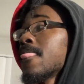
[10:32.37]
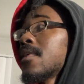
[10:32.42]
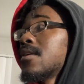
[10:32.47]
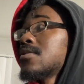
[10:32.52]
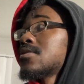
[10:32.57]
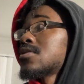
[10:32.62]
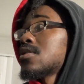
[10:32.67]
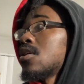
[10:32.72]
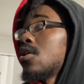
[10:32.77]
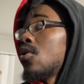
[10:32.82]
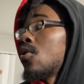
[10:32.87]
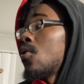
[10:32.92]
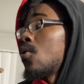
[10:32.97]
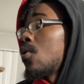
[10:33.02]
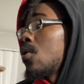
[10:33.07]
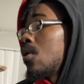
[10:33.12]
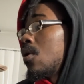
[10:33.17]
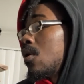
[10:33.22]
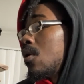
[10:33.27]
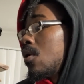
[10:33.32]

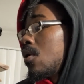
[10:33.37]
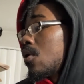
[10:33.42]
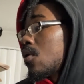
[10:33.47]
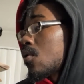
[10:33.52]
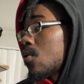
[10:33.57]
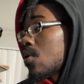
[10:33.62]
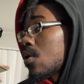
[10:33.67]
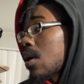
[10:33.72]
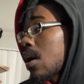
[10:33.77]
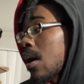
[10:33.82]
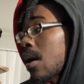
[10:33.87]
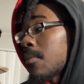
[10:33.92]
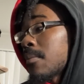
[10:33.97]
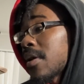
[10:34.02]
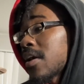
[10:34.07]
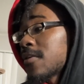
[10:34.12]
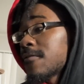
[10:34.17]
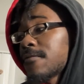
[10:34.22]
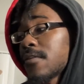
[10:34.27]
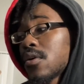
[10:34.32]
So our
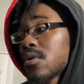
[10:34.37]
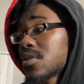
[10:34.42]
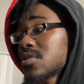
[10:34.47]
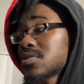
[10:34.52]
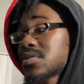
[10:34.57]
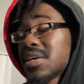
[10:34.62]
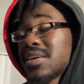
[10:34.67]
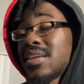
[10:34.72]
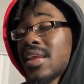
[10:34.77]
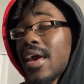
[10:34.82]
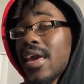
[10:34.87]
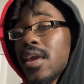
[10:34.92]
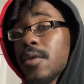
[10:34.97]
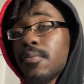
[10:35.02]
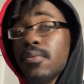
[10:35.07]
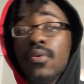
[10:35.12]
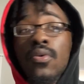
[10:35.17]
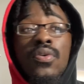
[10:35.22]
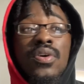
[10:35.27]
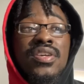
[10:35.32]
main focus in
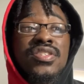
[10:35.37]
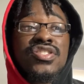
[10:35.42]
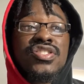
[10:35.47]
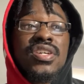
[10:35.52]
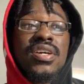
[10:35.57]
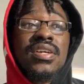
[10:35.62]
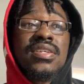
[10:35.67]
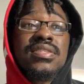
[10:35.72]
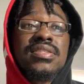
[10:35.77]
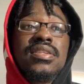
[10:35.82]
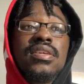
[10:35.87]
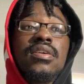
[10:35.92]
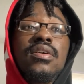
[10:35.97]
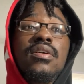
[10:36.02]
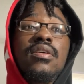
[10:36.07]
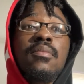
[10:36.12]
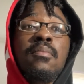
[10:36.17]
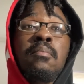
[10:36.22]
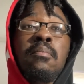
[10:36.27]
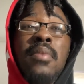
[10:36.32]
April is just
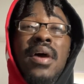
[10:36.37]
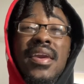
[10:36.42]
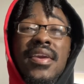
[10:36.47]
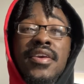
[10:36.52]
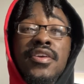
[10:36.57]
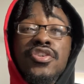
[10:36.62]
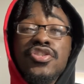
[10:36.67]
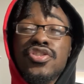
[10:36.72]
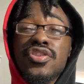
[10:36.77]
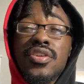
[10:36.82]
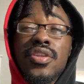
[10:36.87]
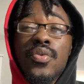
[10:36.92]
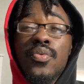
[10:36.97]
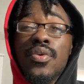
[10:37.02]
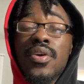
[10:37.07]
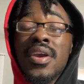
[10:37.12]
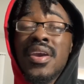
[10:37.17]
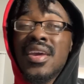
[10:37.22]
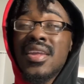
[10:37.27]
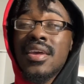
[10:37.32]
making sure that we're
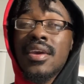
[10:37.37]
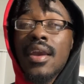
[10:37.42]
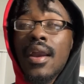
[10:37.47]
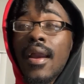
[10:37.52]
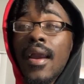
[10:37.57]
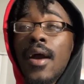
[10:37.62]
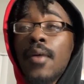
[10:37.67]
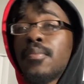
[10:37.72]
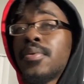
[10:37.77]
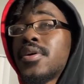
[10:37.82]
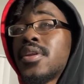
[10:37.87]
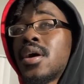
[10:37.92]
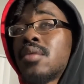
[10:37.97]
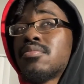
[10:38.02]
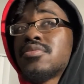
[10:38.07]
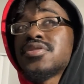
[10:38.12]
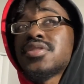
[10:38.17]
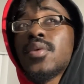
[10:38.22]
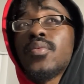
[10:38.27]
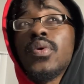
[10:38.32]
hitting our output
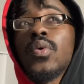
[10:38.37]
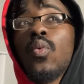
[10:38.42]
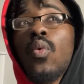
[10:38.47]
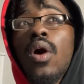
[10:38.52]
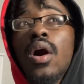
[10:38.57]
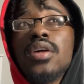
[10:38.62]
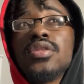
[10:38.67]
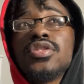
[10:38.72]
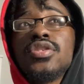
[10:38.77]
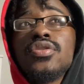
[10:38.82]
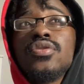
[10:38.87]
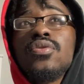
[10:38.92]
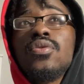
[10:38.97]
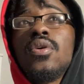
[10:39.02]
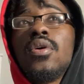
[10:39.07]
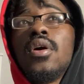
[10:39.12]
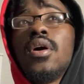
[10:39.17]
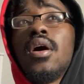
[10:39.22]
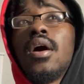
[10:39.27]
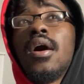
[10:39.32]
numbers that we want to.
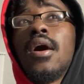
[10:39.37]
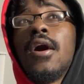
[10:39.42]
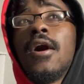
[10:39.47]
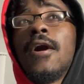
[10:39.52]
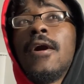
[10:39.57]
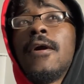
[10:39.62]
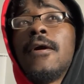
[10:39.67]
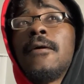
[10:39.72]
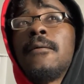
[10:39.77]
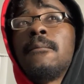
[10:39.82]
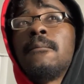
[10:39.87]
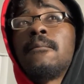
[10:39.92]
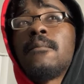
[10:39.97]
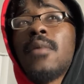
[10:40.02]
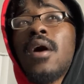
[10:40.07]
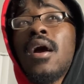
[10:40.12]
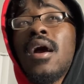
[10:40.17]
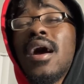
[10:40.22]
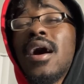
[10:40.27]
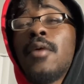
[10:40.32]
Our
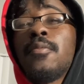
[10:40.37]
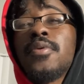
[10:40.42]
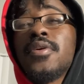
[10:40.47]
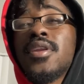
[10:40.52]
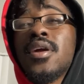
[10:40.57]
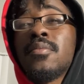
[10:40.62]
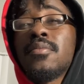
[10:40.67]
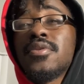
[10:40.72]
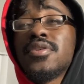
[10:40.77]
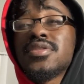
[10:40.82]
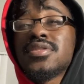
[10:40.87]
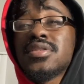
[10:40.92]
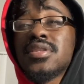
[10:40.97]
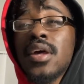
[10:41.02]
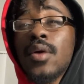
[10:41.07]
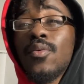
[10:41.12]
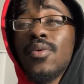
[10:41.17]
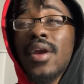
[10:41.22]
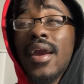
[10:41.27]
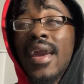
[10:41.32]
output numbers that
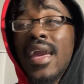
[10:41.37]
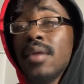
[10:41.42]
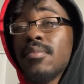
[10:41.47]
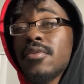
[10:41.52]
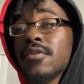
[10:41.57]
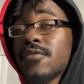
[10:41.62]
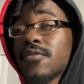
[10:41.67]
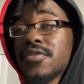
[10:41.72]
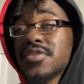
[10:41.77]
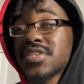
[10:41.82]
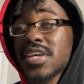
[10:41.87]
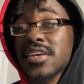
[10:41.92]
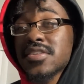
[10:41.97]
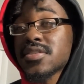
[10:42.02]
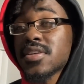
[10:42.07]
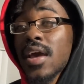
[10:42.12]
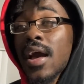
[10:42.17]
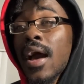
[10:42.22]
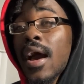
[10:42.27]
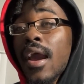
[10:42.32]
we're aiming for is actually
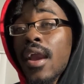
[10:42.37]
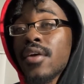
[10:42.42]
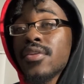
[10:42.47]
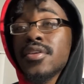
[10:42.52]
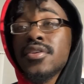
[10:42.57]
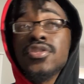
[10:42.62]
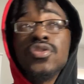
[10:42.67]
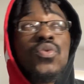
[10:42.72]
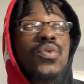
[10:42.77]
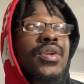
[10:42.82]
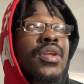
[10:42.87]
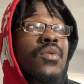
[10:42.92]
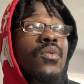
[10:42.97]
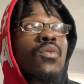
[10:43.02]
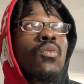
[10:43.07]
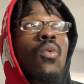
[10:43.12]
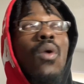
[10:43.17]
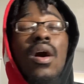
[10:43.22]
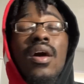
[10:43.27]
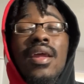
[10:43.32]
higher than 20. We
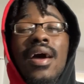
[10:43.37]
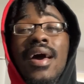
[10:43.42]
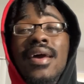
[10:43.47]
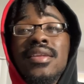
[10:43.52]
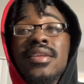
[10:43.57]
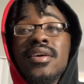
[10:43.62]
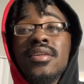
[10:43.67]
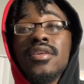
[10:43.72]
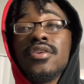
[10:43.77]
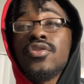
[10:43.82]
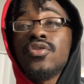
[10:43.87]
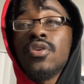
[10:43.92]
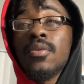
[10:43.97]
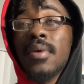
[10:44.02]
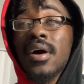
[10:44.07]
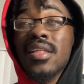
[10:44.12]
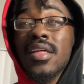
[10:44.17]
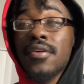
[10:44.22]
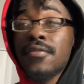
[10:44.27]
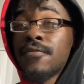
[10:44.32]
want to ideally do
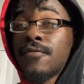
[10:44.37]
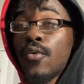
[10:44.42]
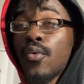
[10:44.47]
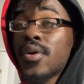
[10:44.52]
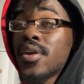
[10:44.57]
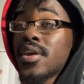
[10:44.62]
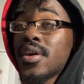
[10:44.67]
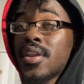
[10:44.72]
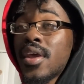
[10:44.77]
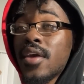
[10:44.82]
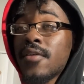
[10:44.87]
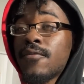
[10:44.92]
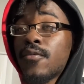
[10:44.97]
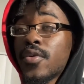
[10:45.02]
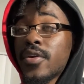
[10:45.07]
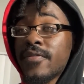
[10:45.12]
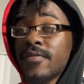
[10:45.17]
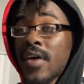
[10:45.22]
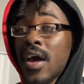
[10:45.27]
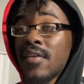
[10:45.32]
about like 40 a day,
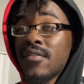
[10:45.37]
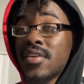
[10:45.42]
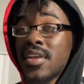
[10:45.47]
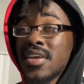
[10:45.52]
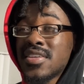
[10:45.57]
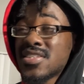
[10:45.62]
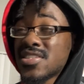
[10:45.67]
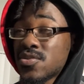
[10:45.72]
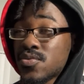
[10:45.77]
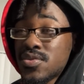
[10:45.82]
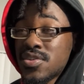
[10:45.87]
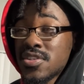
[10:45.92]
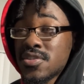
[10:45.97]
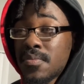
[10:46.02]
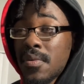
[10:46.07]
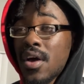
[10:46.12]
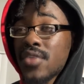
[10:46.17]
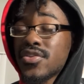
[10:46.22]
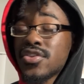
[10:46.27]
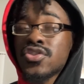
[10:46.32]
45 a day since we just
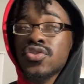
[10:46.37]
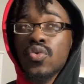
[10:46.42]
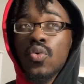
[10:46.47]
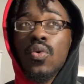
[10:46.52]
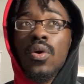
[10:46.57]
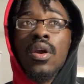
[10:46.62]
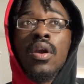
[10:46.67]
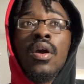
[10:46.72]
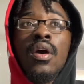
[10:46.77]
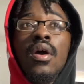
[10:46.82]
bought the store.